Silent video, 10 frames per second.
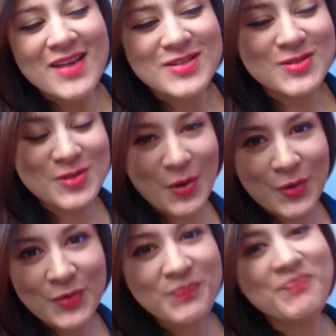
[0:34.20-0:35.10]

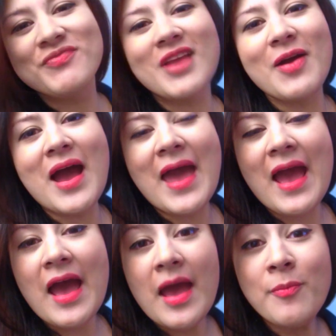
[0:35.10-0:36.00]
So
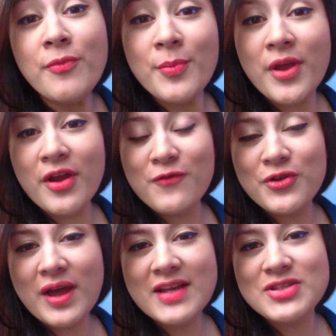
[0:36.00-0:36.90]
I am preparing for
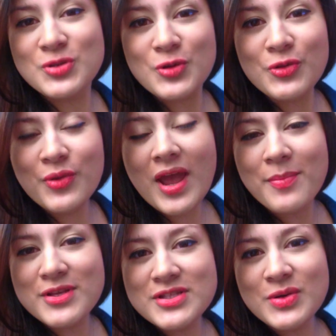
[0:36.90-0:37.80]
you guys two to three
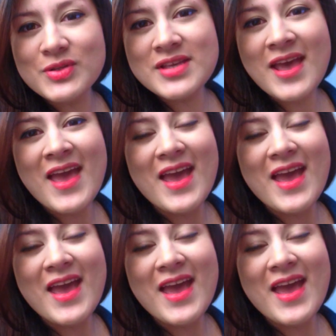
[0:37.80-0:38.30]
episodes